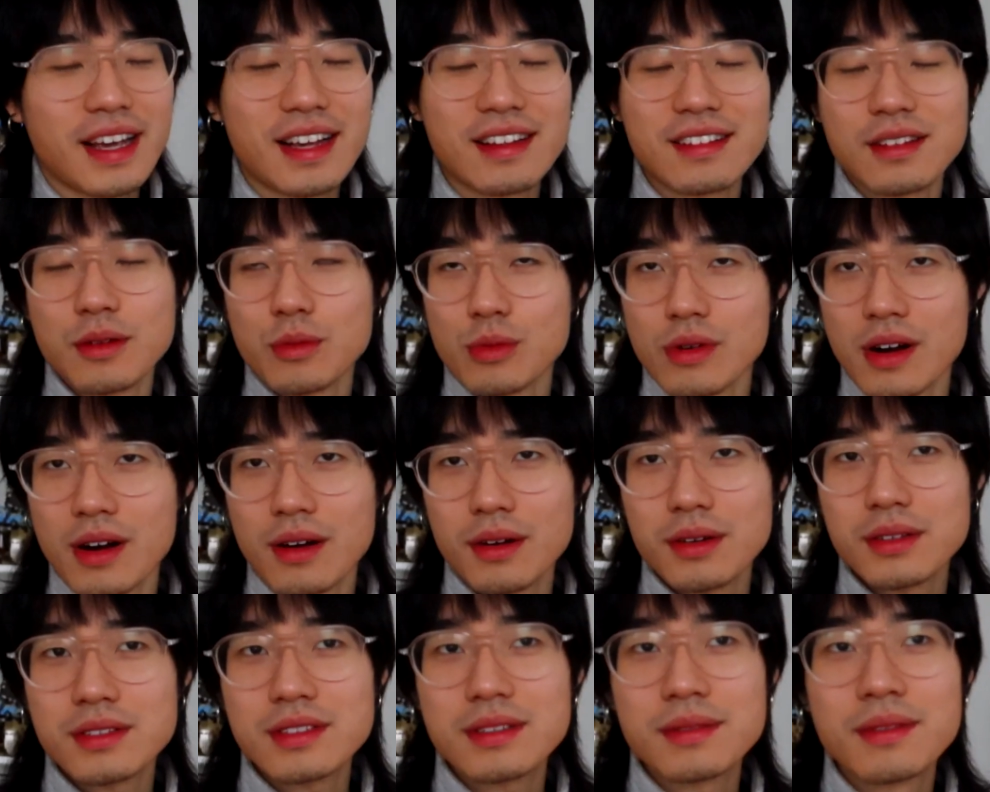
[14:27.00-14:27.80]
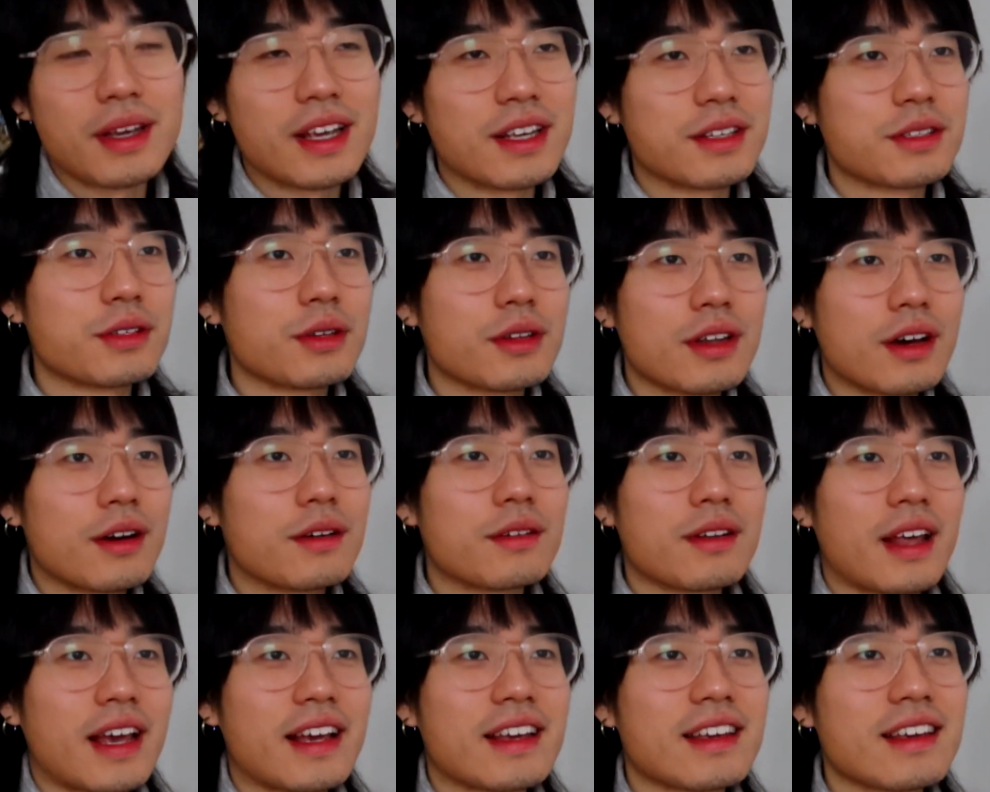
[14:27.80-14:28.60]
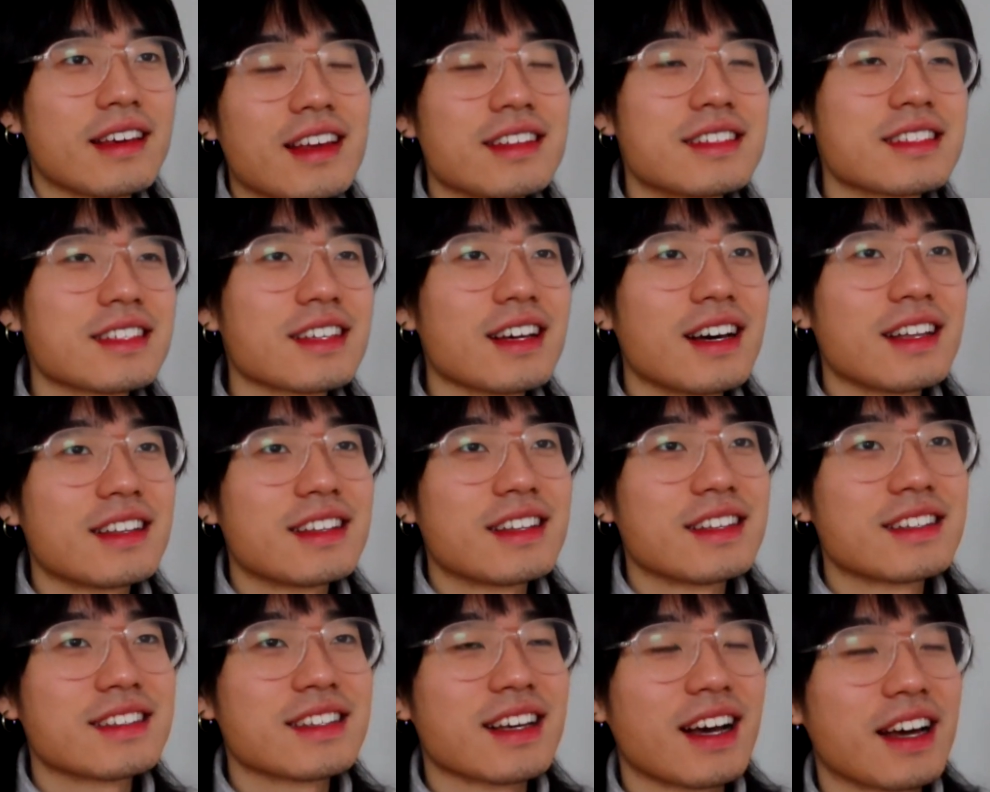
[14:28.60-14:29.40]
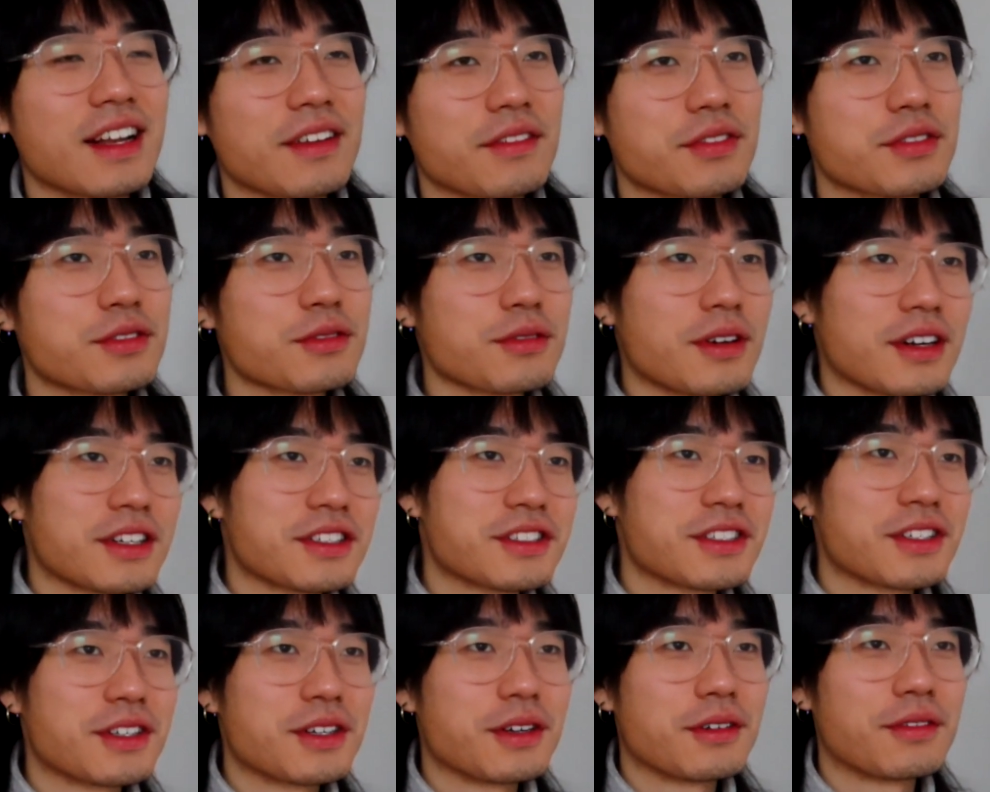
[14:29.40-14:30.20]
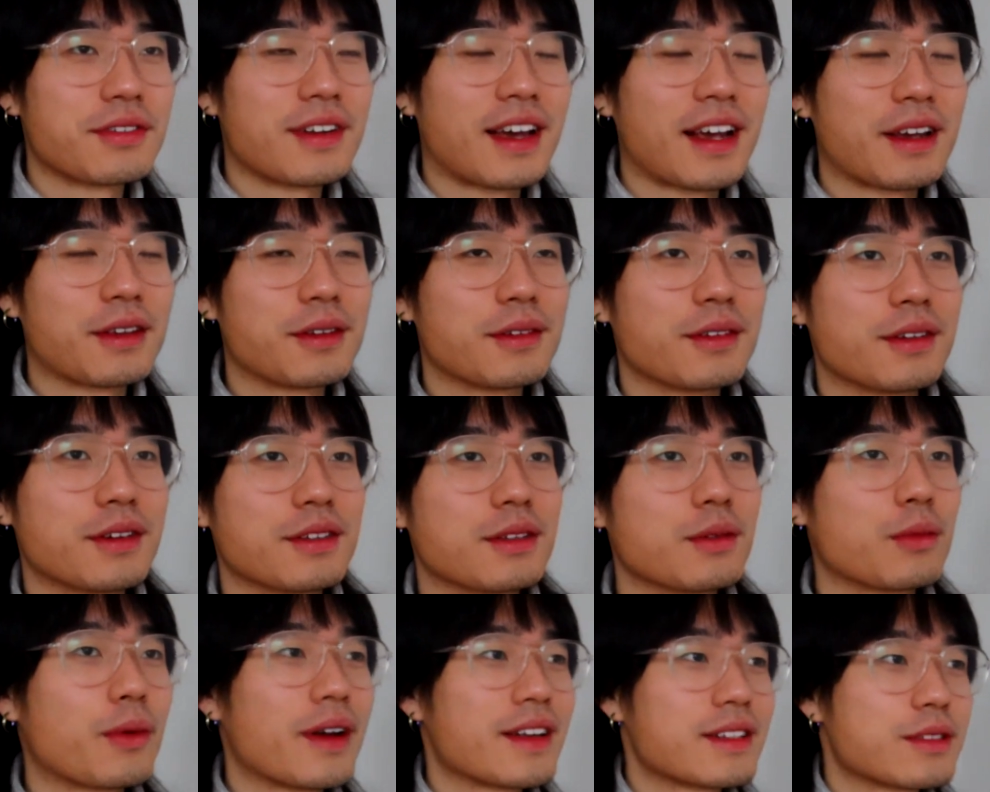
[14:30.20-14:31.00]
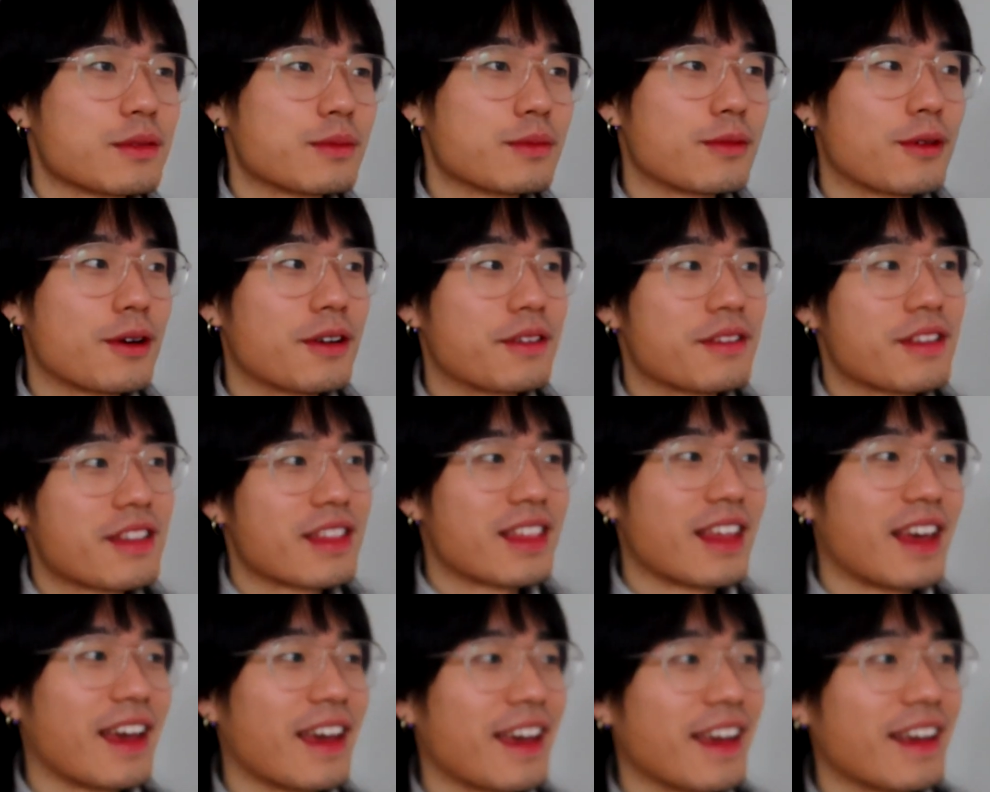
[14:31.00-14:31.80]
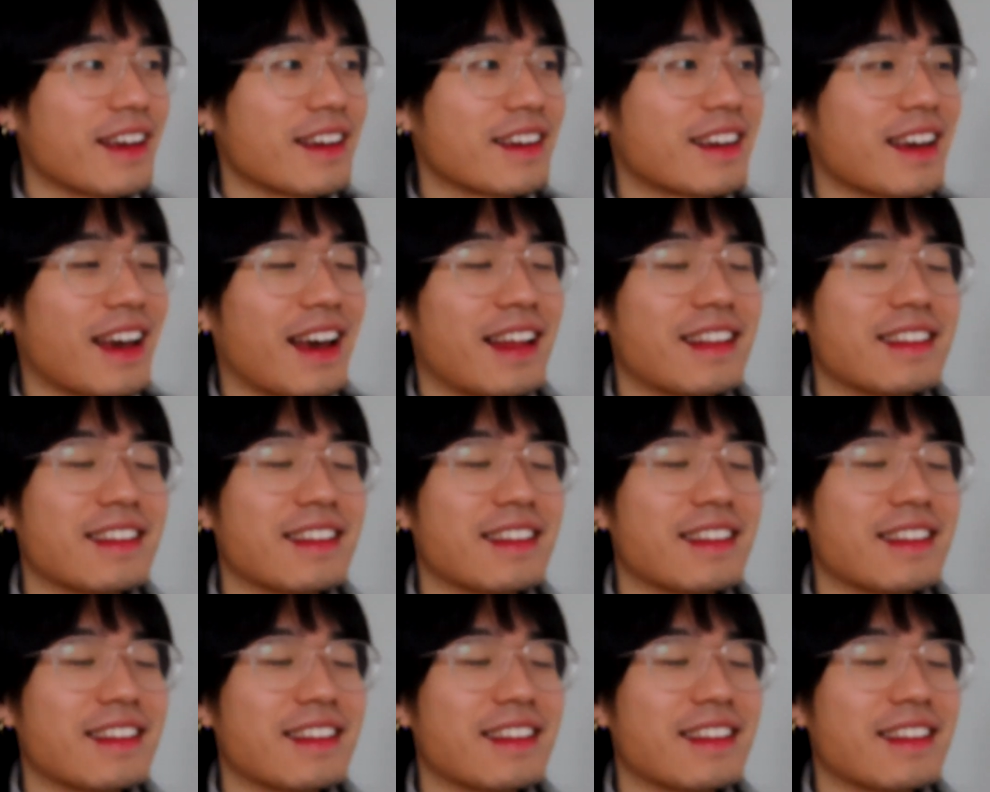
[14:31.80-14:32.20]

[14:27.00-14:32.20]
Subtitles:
like, the world. Because, you know, like, it's got this kind of structure of, like, you know, the Western world think.